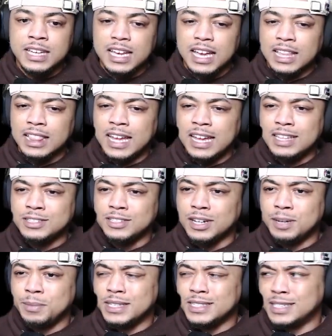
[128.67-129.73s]
And a lot of these are
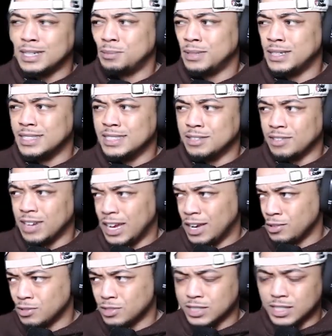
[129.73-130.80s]
going to be the same plays, different
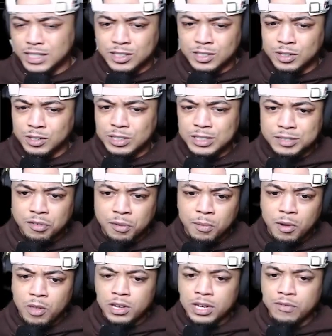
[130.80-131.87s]
angles, because, you know, it's from
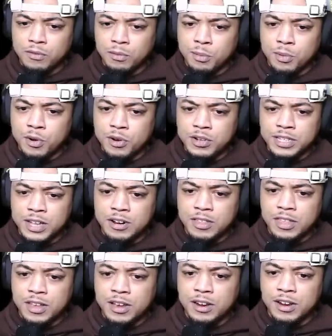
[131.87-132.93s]
all the different reporters that are
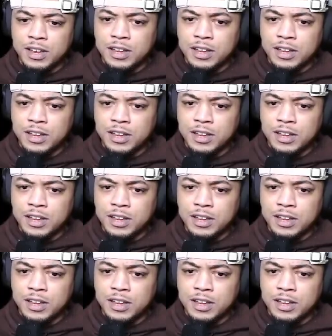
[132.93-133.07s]
there.